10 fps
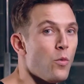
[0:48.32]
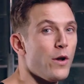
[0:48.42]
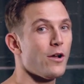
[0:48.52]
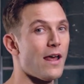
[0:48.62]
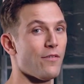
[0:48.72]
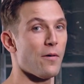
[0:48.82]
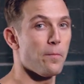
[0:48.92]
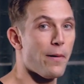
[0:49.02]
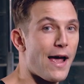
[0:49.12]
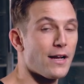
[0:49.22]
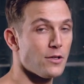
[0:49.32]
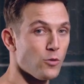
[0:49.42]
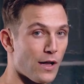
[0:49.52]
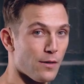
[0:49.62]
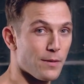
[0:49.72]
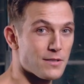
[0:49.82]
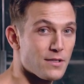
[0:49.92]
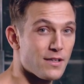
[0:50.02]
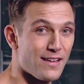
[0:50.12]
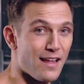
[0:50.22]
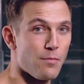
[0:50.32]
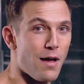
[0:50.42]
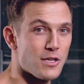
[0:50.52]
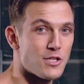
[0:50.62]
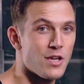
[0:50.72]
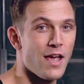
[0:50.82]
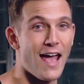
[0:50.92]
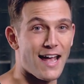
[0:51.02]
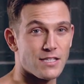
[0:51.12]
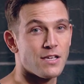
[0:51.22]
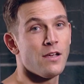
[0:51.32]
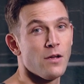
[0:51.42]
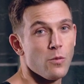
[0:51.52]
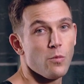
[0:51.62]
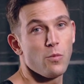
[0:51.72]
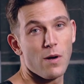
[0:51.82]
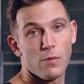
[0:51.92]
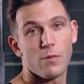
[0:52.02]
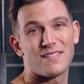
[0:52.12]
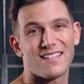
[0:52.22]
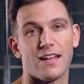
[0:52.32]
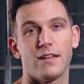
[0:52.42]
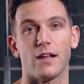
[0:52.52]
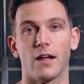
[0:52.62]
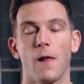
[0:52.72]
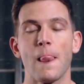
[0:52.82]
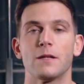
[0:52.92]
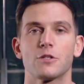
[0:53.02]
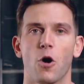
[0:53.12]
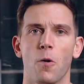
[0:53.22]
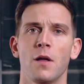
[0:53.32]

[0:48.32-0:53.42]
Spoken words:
we don't have our back to help us that much as when we were standing. So